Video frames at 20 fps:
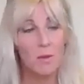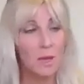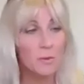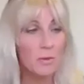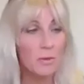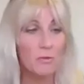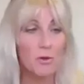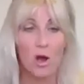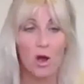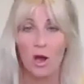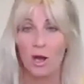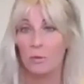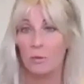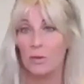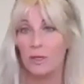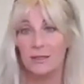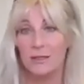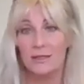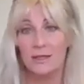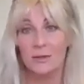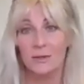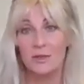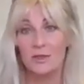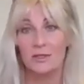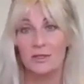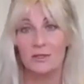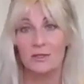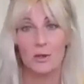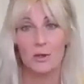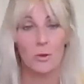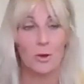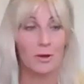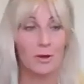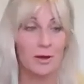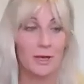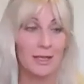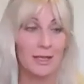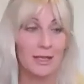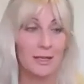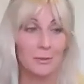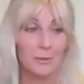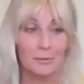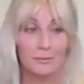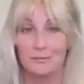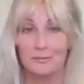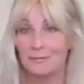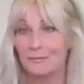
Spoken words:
might be wrong, but I'm just going to go out on a limb.